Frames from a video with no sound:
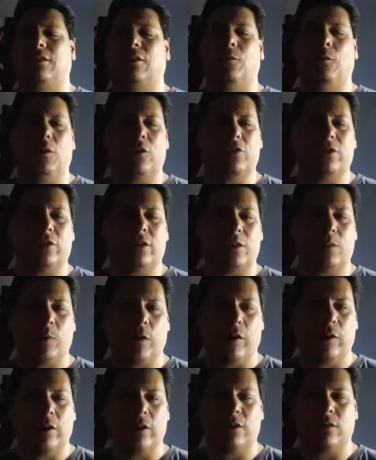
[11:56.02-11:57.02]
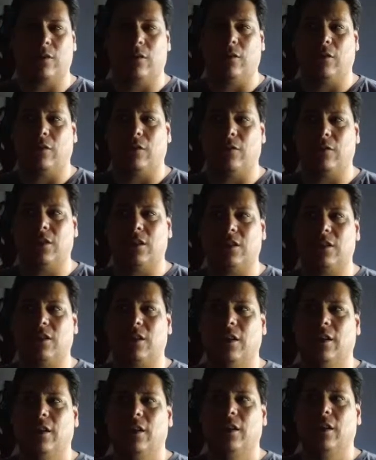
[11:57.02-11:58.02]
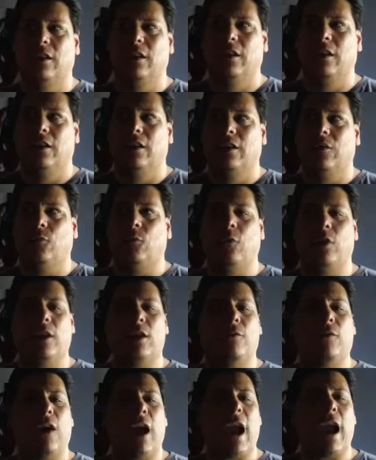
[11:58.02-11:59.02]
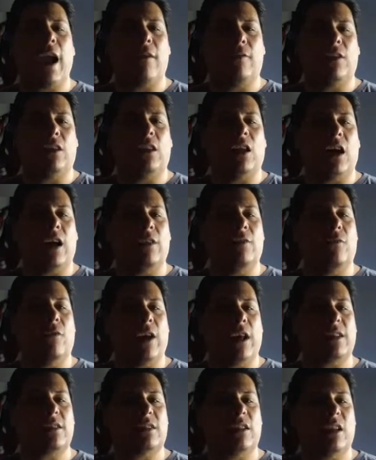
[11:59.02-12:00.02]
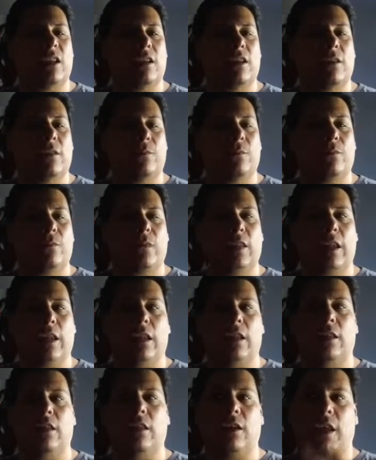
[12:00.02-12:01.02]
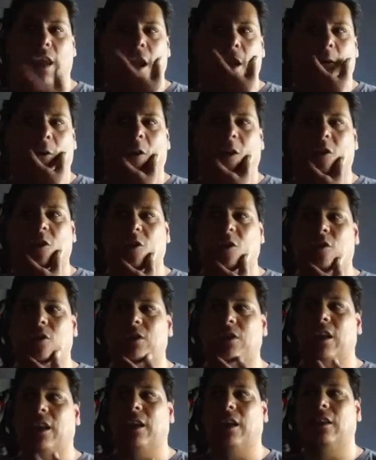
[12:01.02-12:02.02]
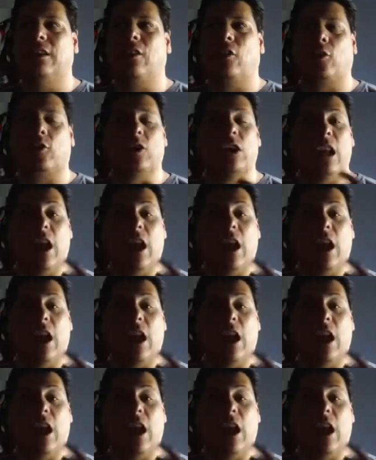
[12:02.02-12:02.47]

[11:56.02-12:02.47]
emotional experience, or just we have a lot invested in the characters and our